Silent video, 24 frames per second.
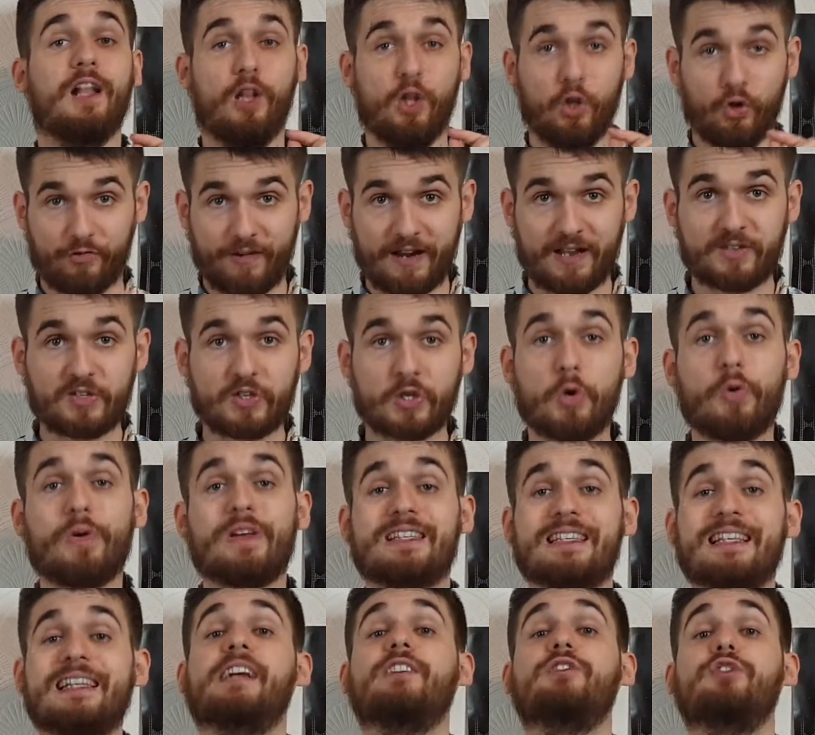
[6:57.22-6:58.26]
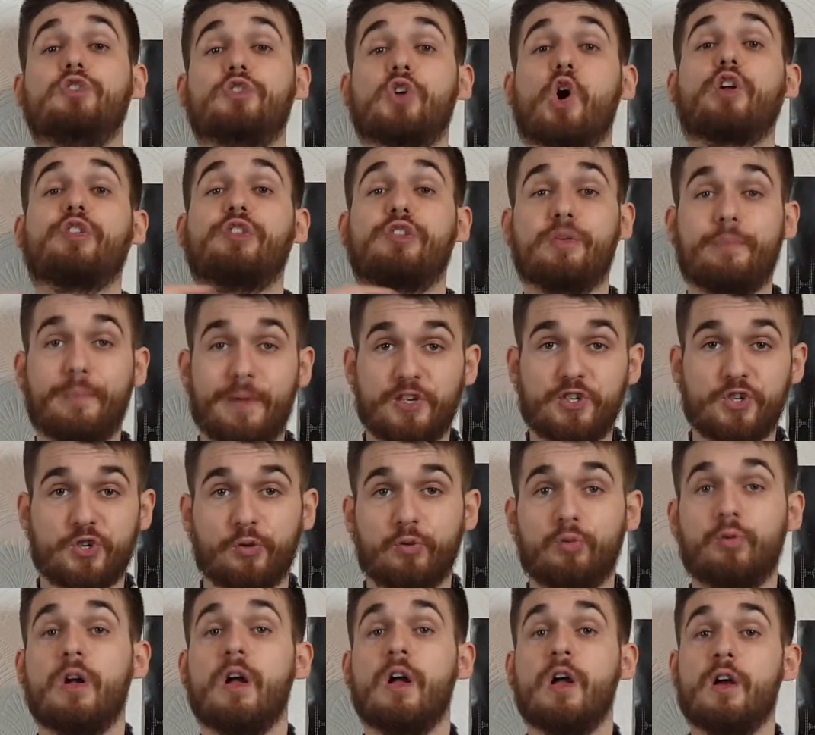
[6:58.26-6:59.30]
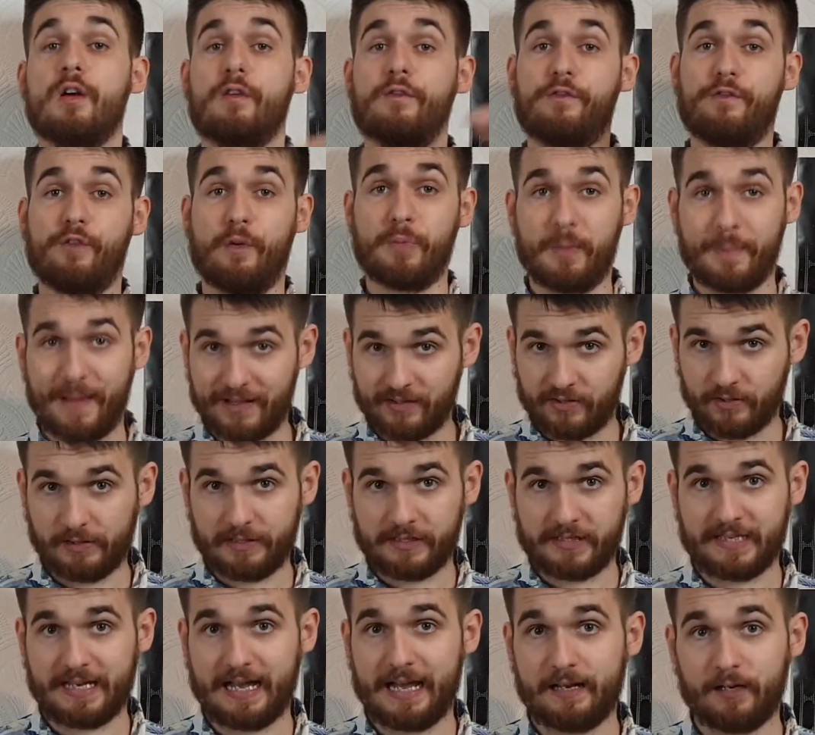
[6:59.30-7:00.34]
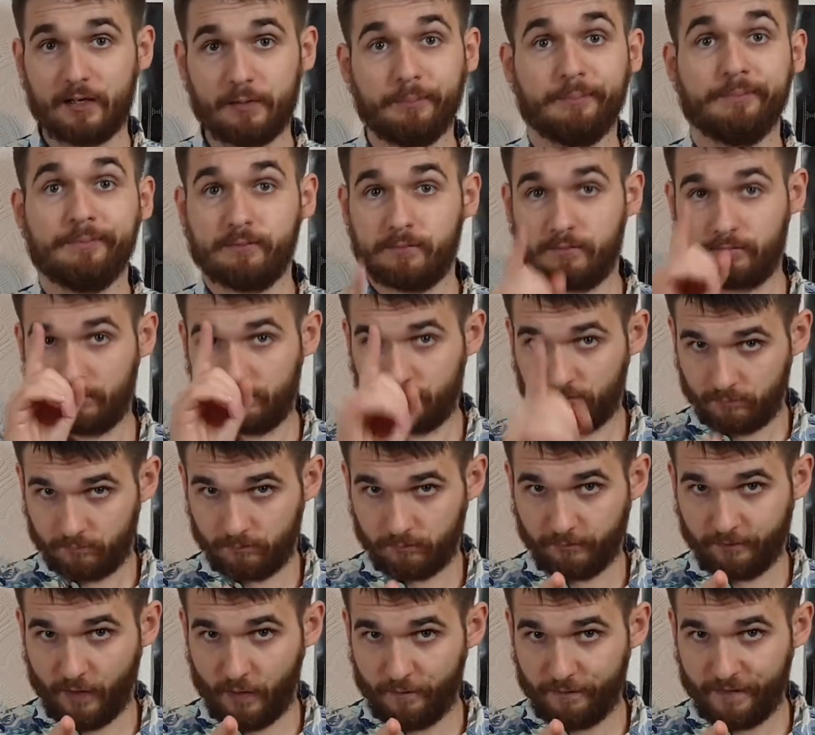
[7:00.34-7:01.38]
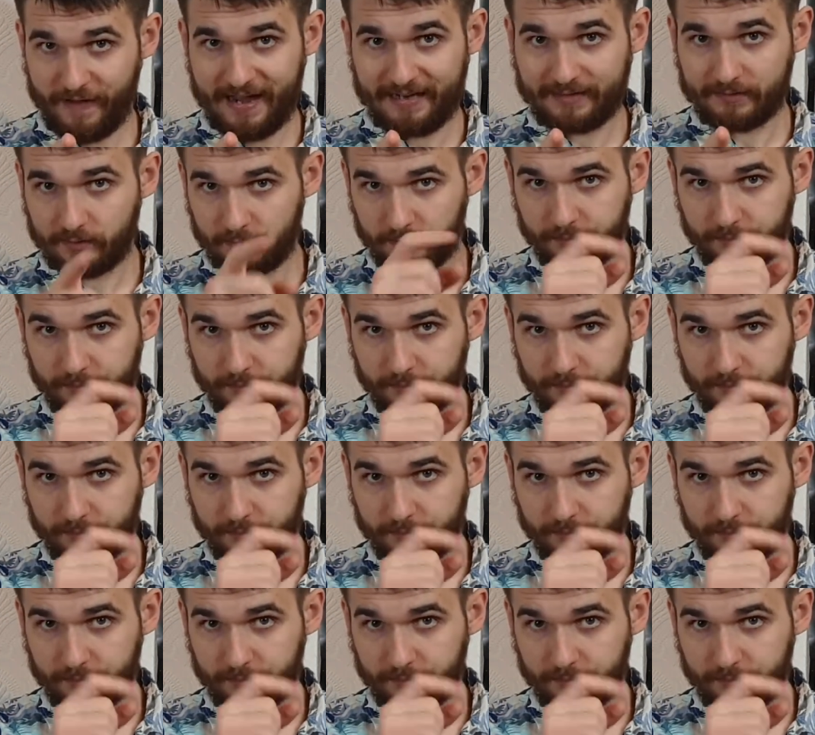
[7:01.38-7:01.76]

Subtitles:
Lorenzo is linked to Dr. Mitchell from the mental asylum. Fun fact.